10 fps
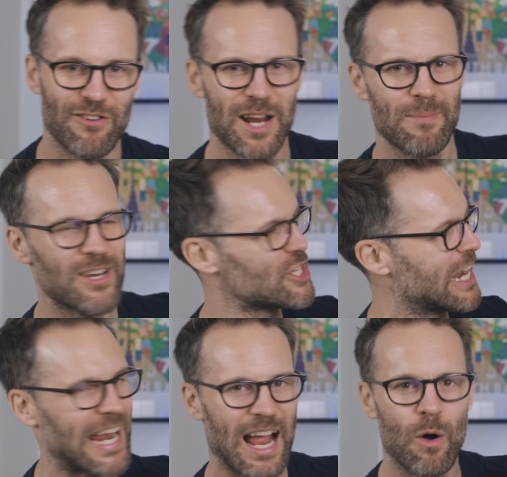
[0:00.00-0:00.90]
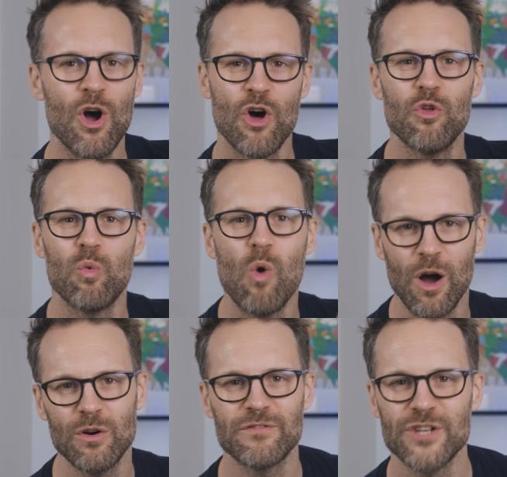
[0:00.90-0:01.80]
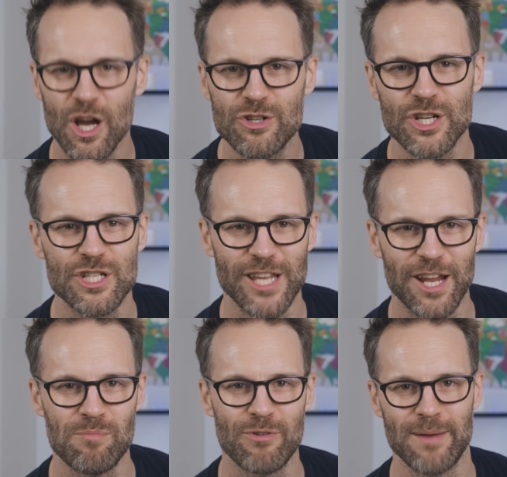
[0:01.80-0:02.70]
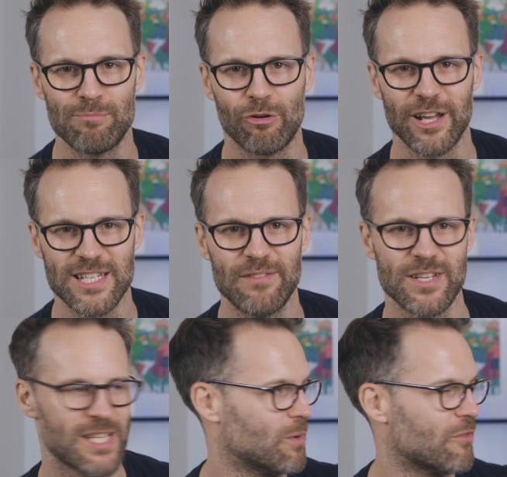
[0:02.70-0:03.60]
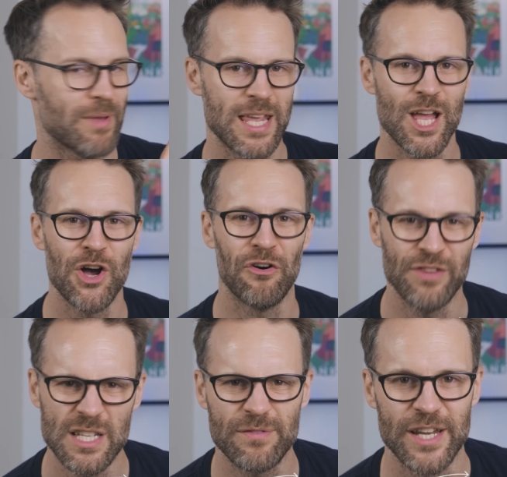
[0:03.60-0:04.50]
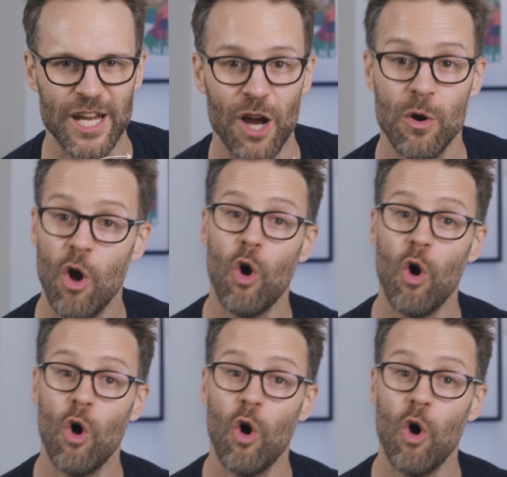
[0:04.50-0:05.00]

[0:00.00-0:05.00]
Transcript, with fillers: I recommend checking out the world of Notion Second Brain Productivity with me on this video,